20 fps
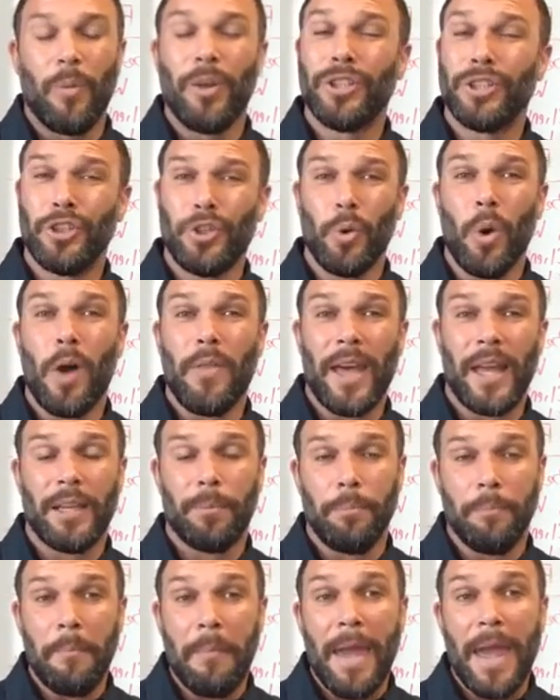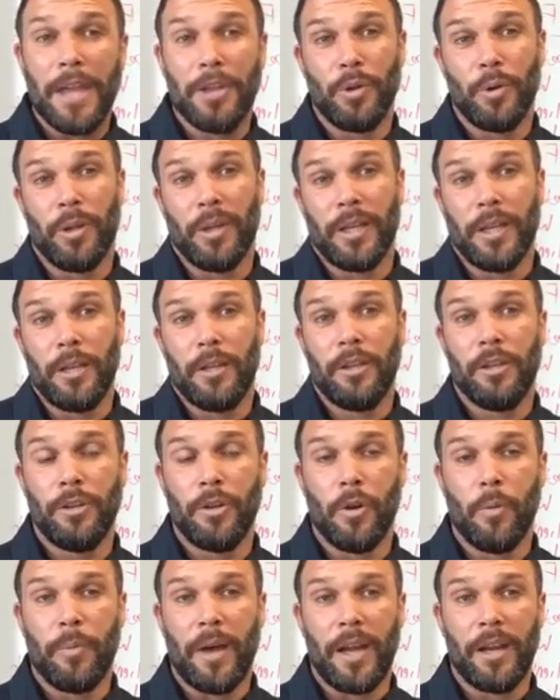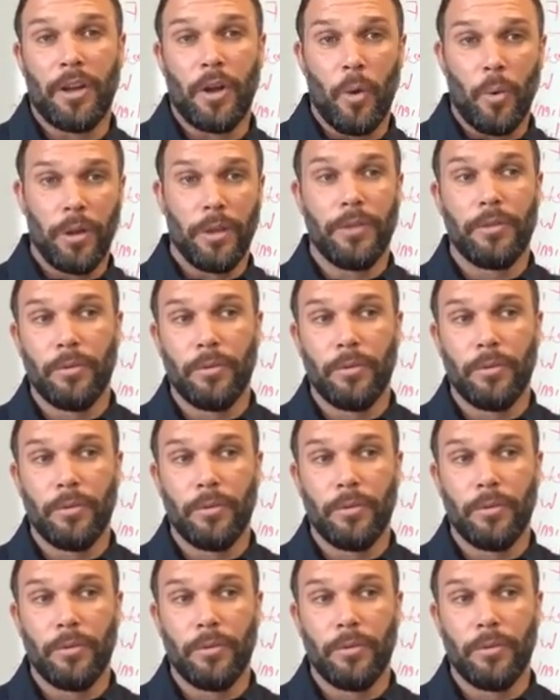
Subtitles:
We used to do all that manually, by going